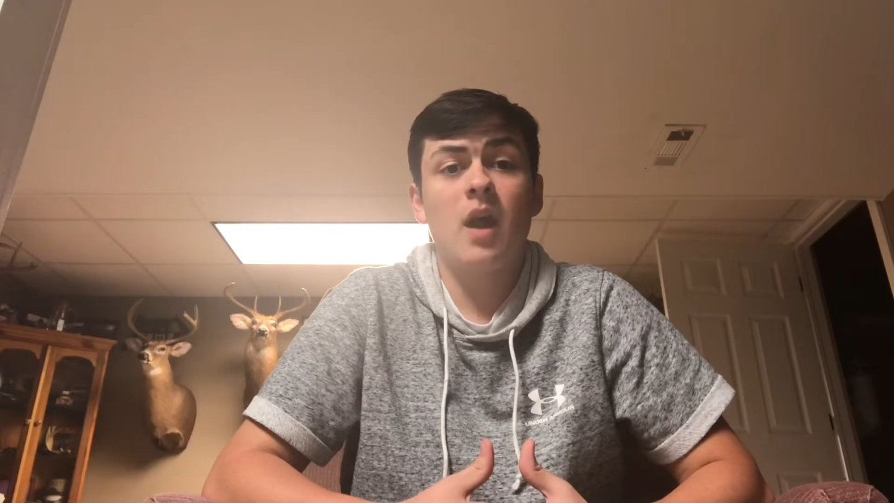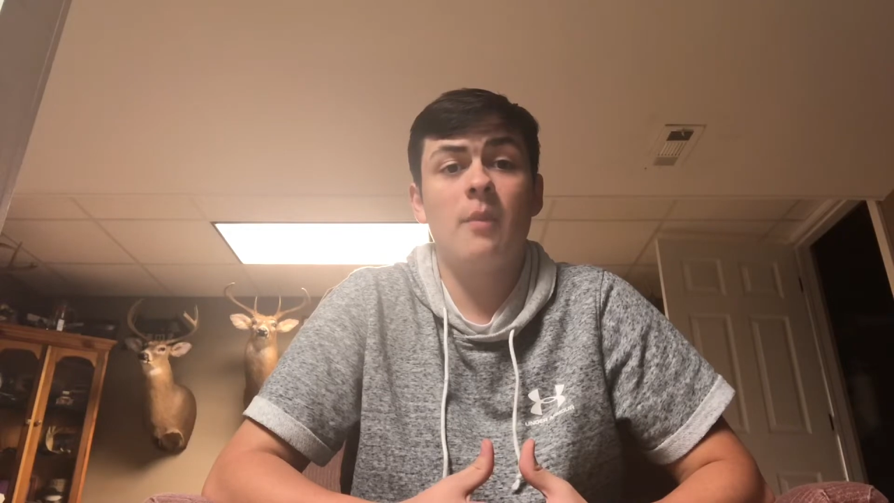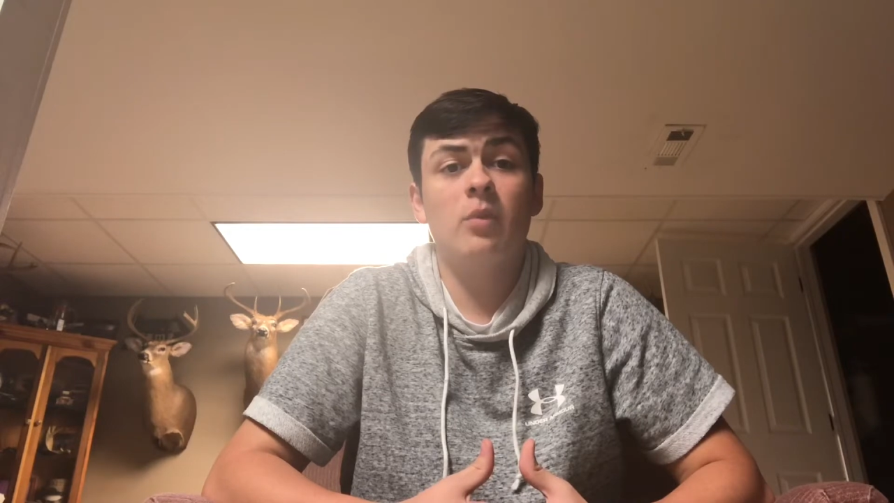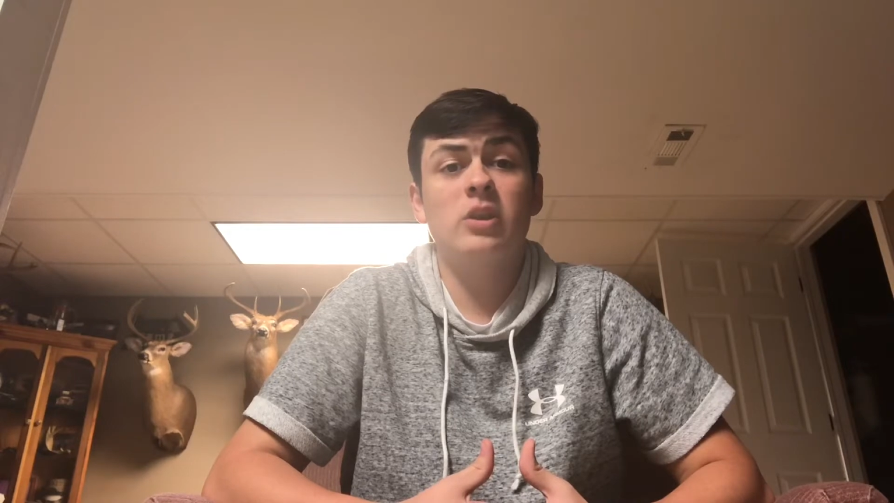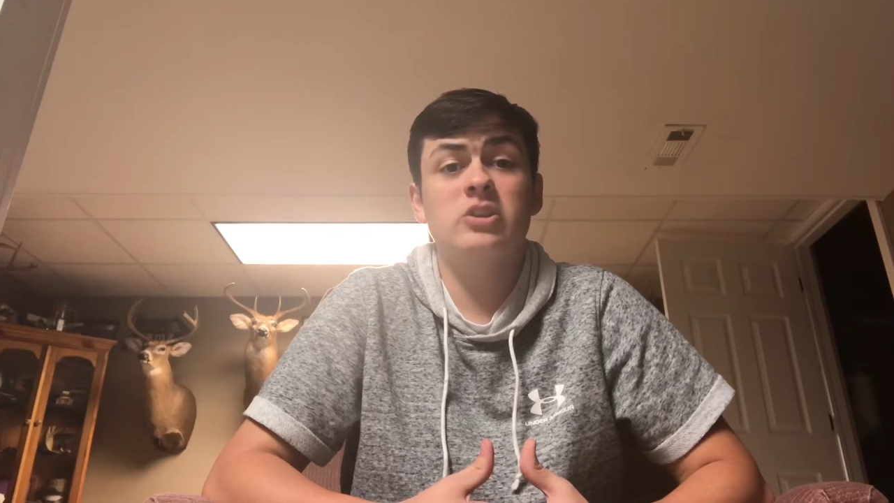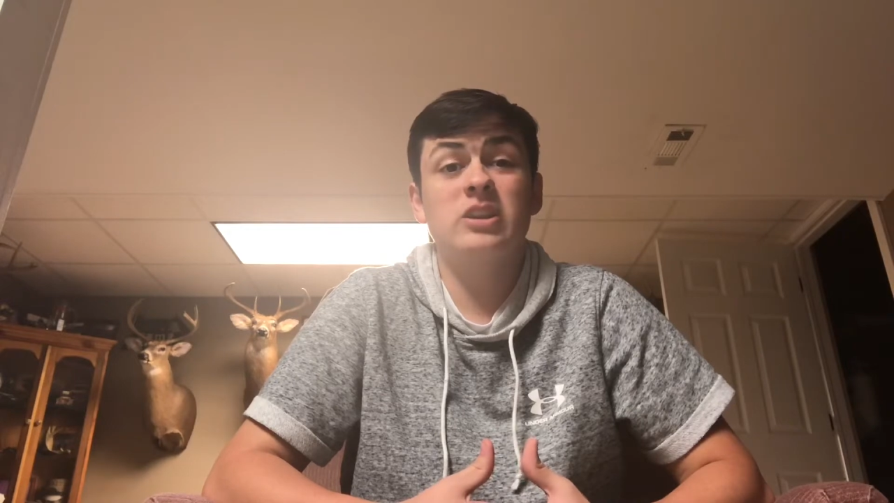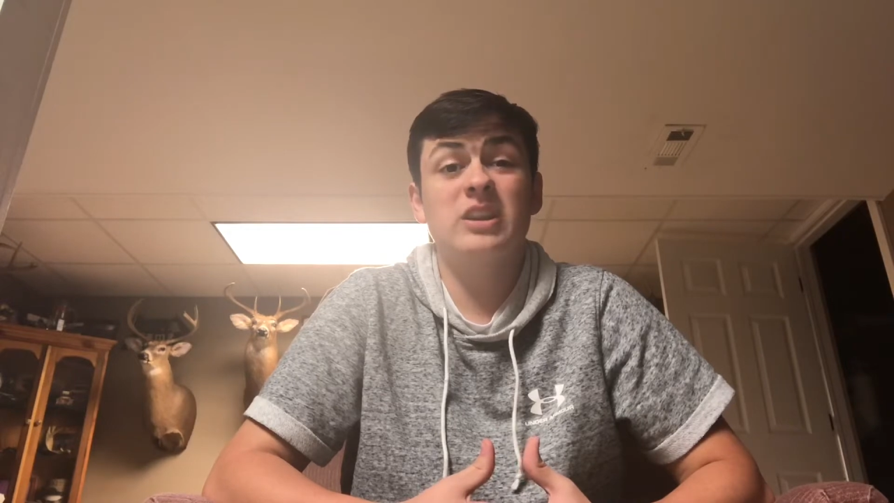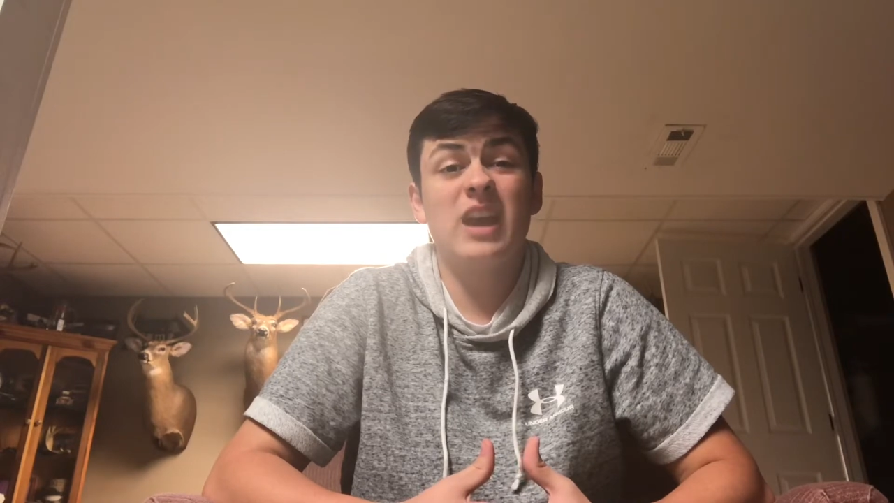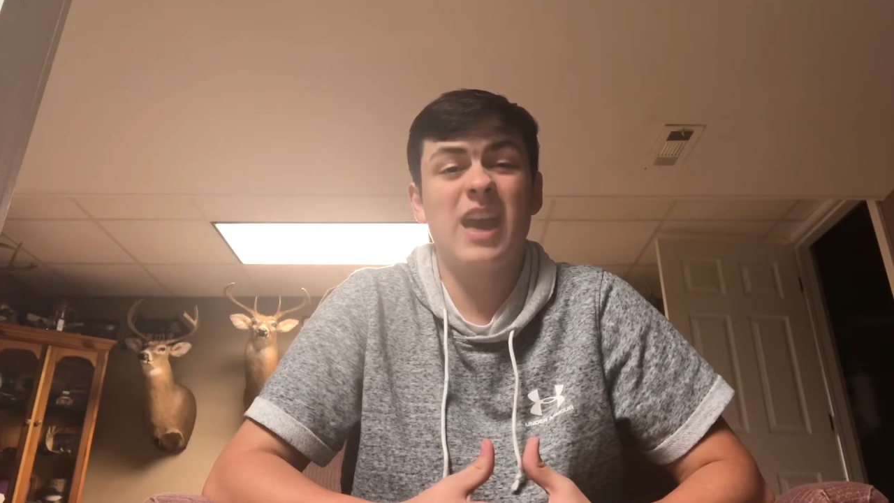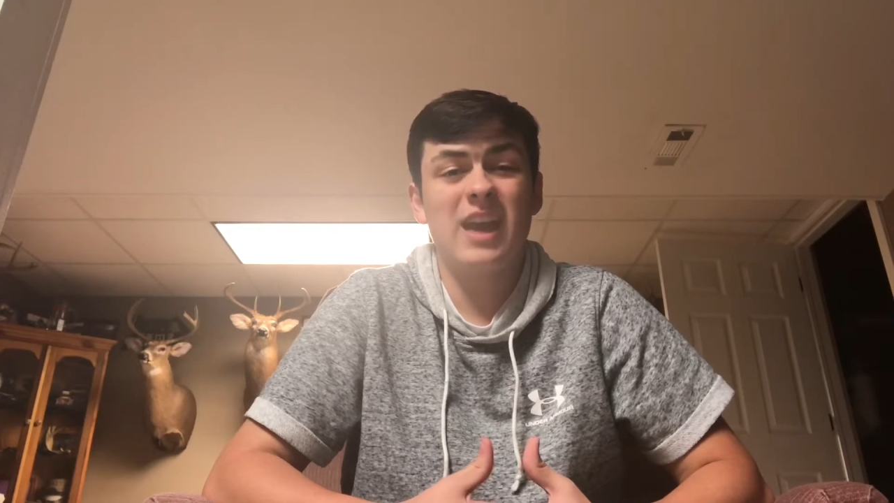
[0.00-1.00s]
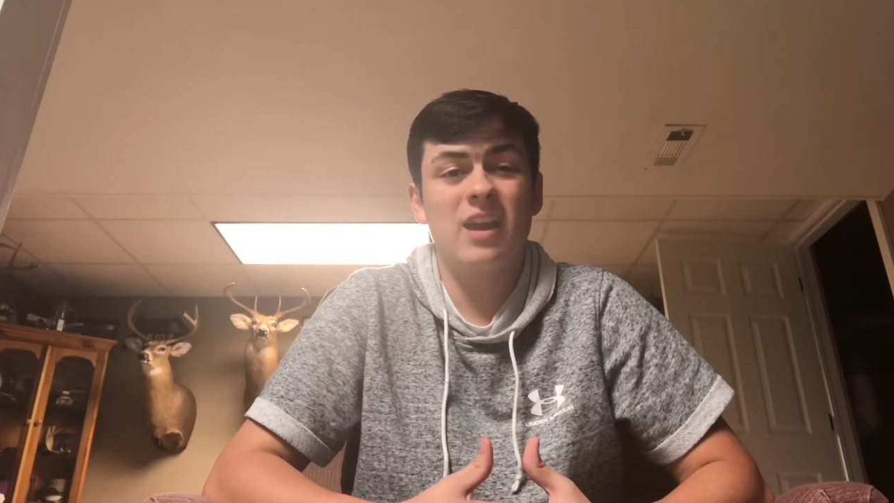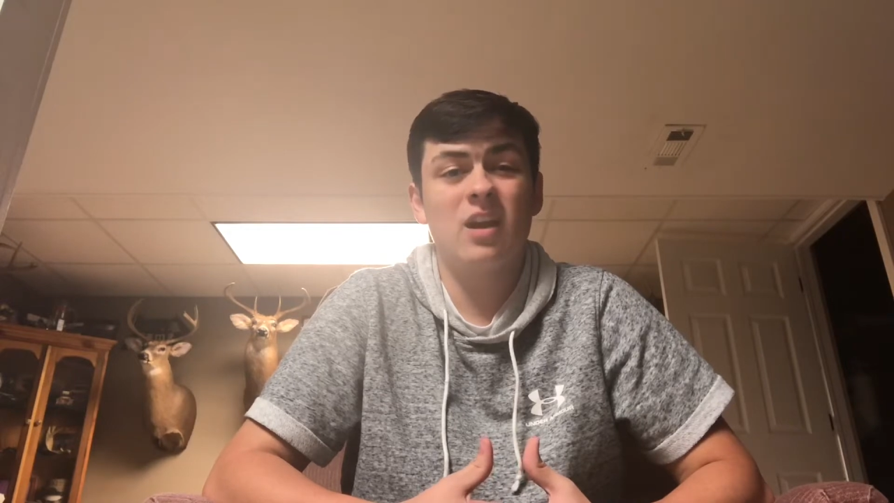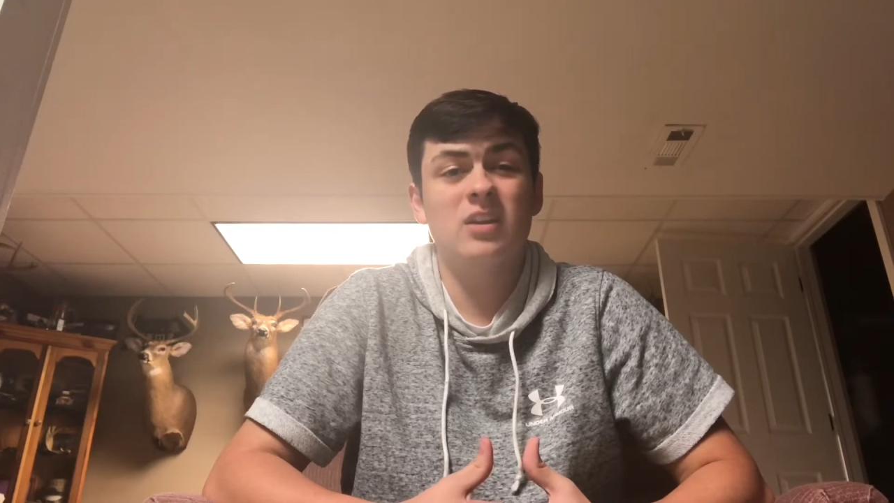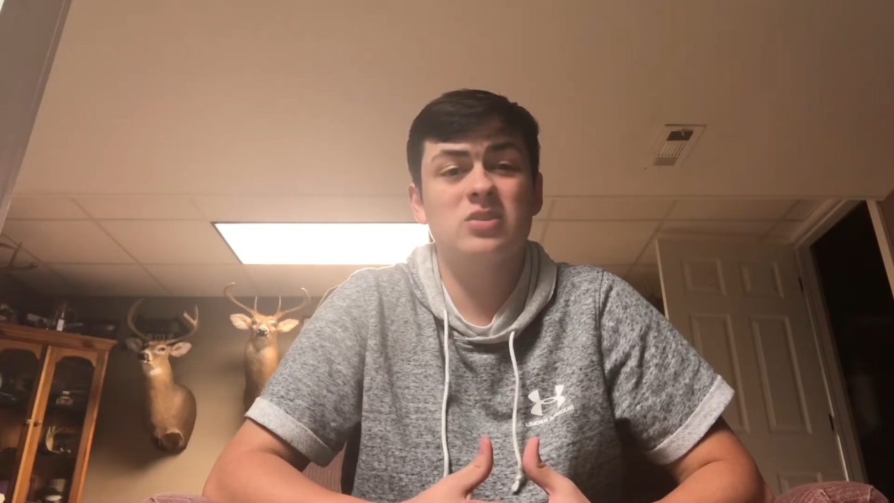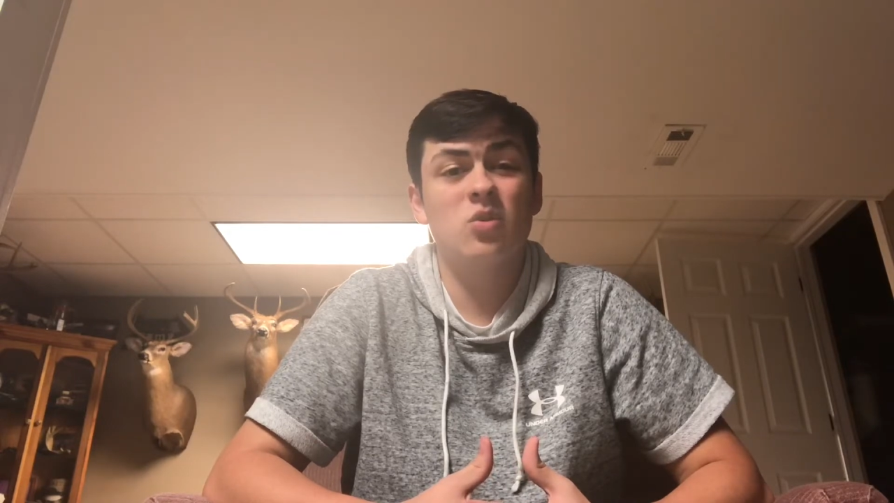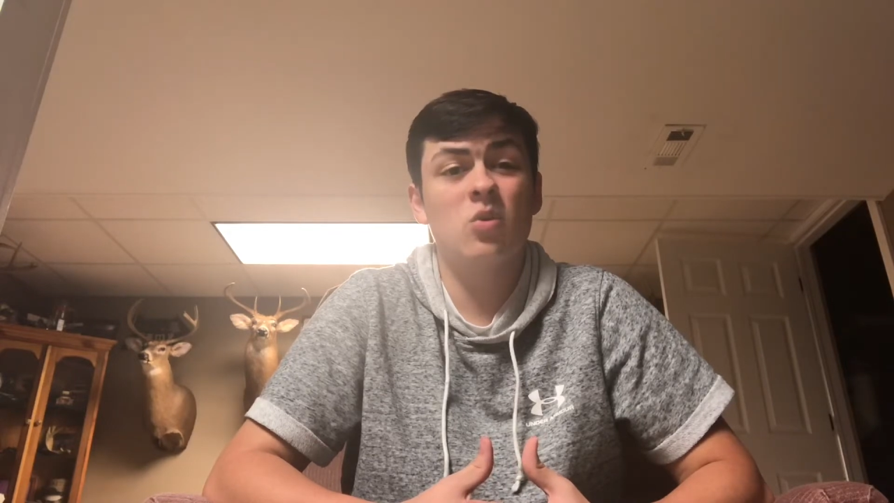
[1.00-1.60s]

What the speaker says: Operation Chaos,